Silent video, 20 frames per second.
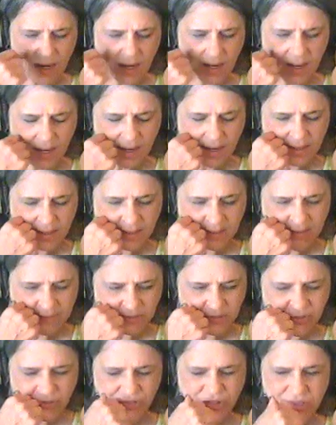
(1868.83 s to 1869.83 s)
Have
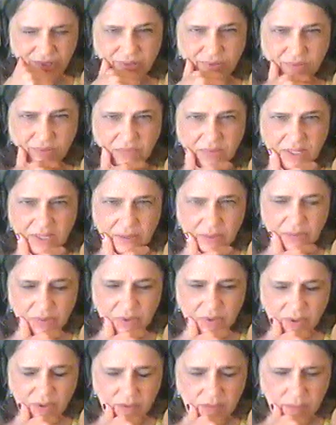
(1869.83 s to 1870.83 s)
your children read the
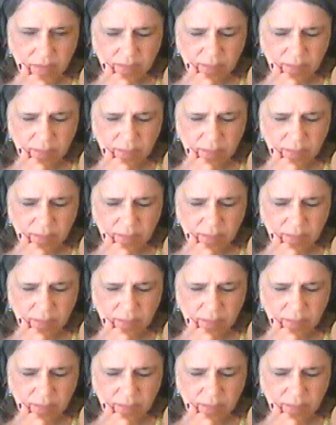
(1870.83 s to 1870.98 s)
book?